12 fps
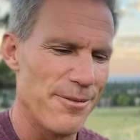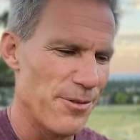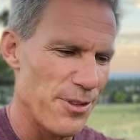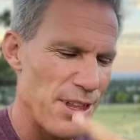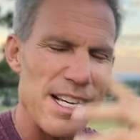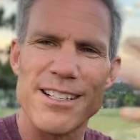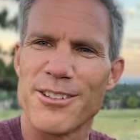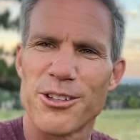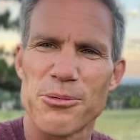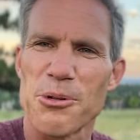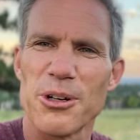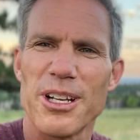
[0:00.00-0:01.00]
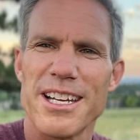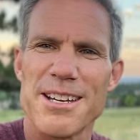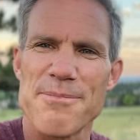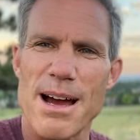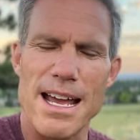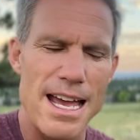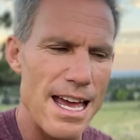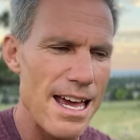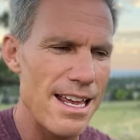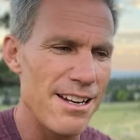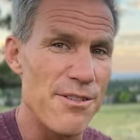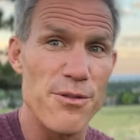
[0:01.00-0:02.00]
things swirling in my
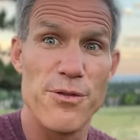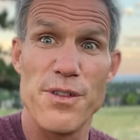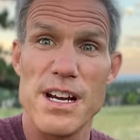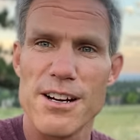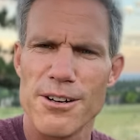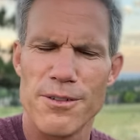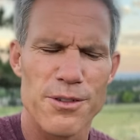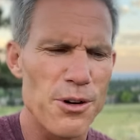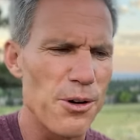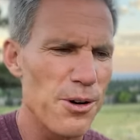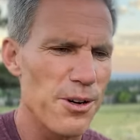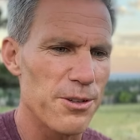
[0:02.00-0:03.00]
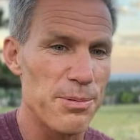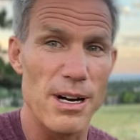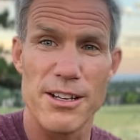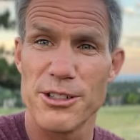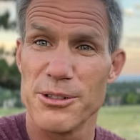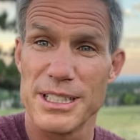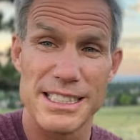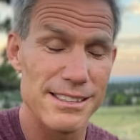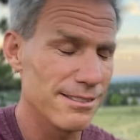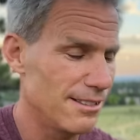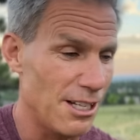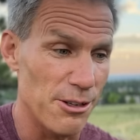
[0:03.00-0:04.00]
head, and fear, of course, but also,
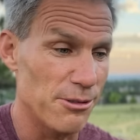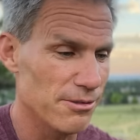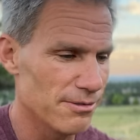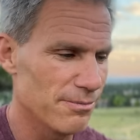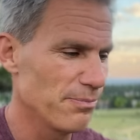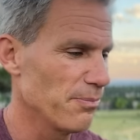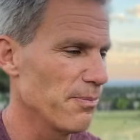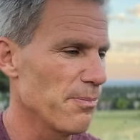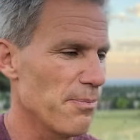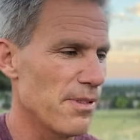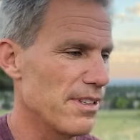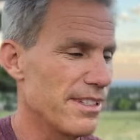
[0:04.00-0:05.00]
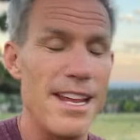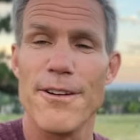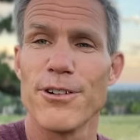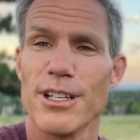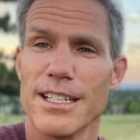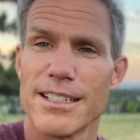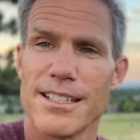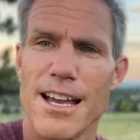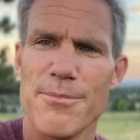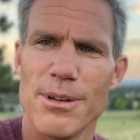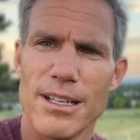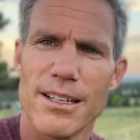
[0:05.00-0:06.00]
you know, definitely
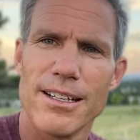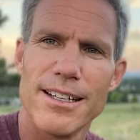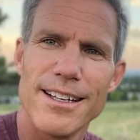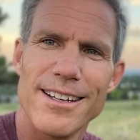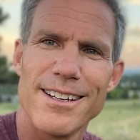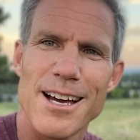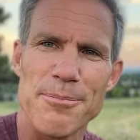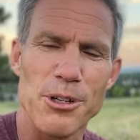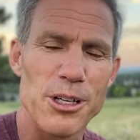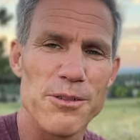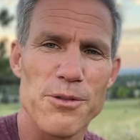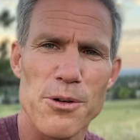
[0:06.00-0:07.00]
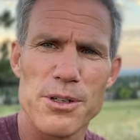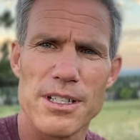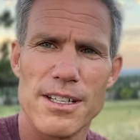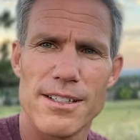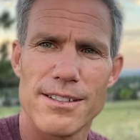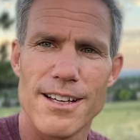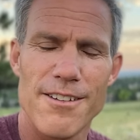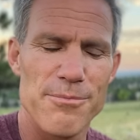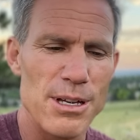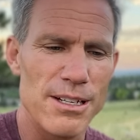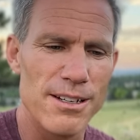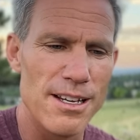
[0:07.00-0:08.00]
excitement. I'm looking forward to this. I've
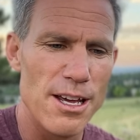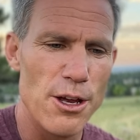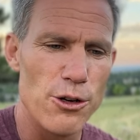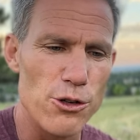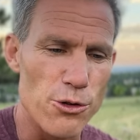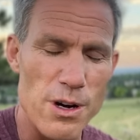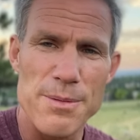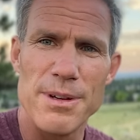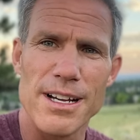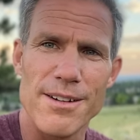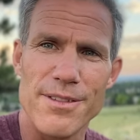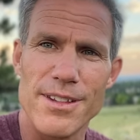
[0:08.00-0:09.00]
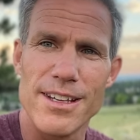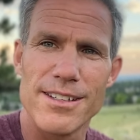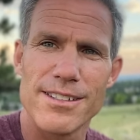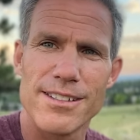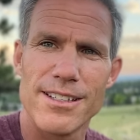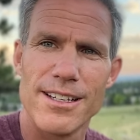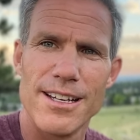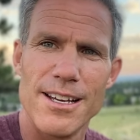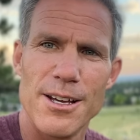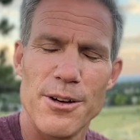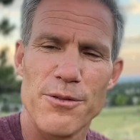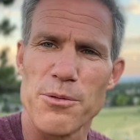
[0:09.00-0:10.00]
been dreaming of this
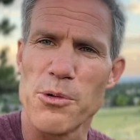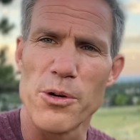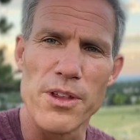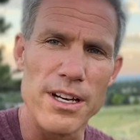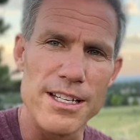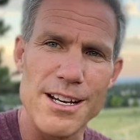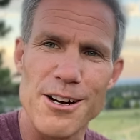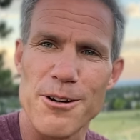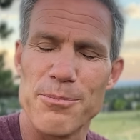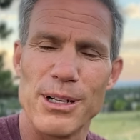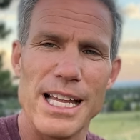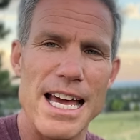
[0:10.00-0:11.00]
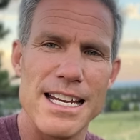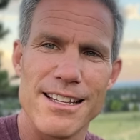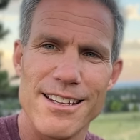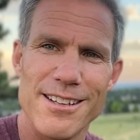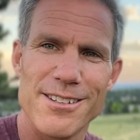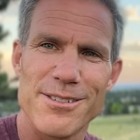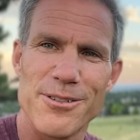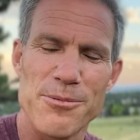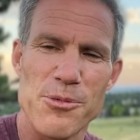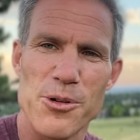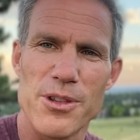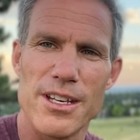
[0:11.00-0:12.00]
for more than a year, planning this for
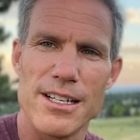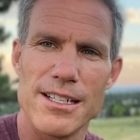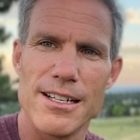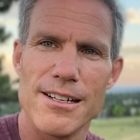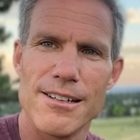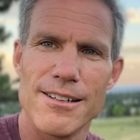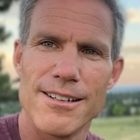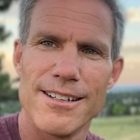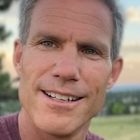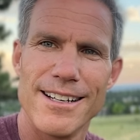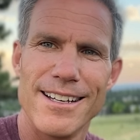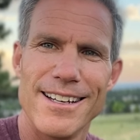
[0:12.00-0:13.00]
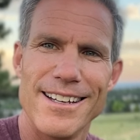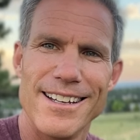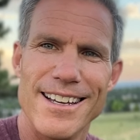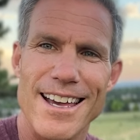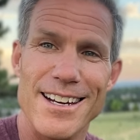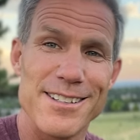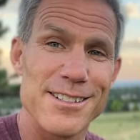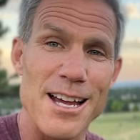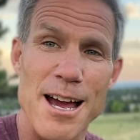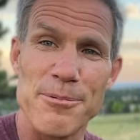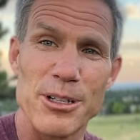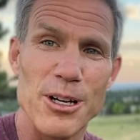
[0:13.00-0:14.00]
more than a year, and it's
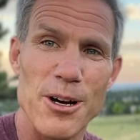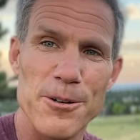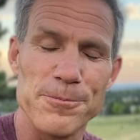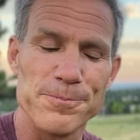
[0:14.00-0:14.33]
time to go.